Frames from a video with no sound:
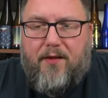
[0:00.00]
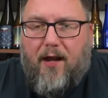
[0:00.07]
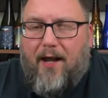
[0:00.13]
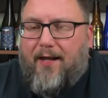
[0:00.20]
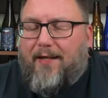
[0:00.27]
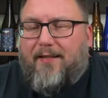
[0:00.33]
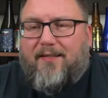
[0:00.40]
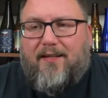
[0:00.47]

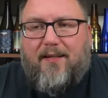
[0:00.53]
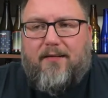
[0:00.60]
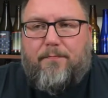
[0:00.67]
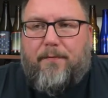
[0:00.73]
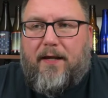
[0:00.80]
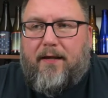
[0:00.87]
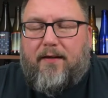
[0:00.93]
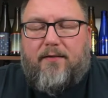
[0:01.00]
I could see this
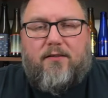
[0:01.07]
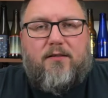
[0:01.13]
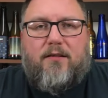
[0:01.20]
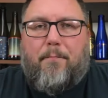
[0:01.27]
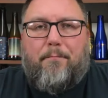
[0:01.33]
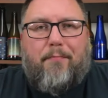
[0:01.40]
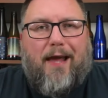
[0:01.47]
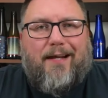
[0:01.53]
being just
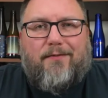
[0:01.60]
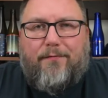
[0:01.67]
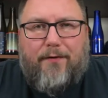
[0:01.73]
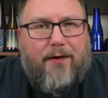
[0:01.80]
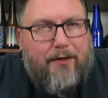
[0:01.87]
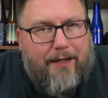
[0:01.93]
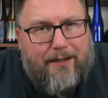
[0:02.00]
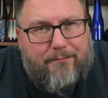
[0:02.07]
a batch
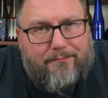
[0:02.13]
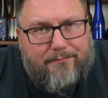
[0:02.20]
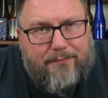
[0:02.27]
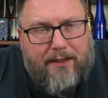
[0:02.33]
variant.